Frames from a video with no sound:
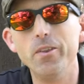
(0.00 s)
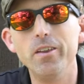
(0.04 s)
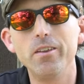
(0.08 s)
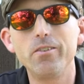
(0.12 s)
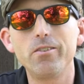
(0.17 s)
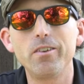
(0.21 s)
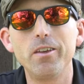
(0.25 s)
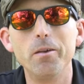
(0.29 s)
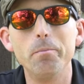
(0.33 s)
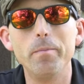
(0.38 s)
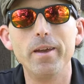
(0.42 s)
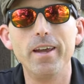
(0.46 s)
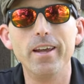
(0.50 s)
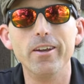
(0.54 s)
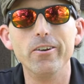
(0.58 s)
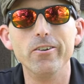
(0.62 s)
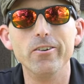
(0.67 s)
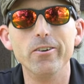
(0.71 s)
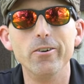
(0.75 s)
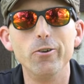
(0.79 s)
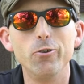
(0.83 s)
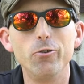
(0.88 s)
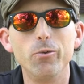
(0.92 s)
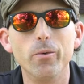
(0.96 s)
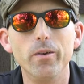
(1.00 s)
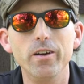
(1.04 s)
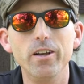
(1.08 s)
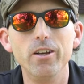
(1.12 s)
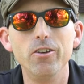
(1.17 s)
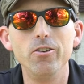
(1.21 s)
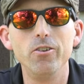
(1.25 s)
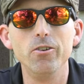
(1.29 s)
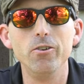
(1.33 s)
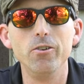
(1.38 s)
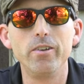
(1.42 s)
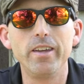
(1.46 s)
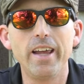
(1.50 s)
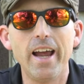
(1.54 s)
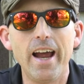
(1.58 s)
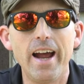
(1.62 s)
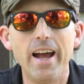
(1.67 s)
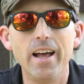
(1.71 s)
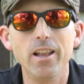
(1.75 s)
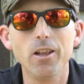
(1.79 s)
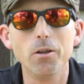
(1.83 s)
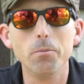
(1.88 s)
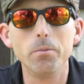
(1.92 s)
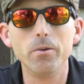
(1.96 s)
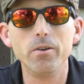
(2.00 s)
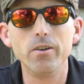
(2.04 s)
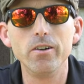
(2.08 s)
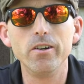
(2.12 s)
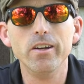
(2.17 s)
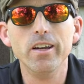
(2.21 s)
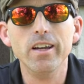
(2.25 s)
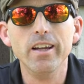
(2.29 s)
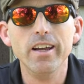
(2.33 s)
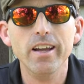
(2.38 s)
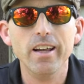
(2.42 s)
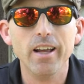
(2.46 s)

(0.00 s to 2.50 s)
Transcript: this Commander in 22 caliber,